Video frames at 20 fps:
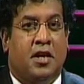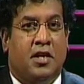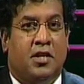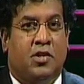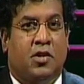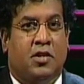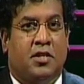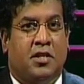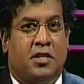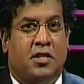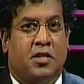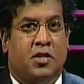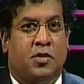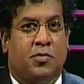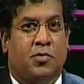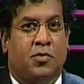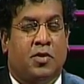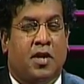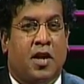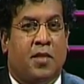Enjoy the rest of
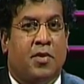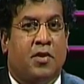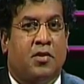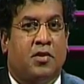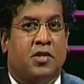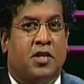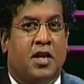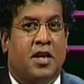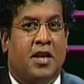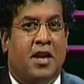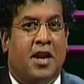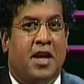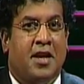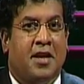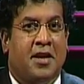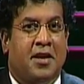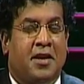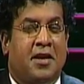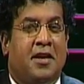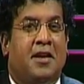the programming on Channel I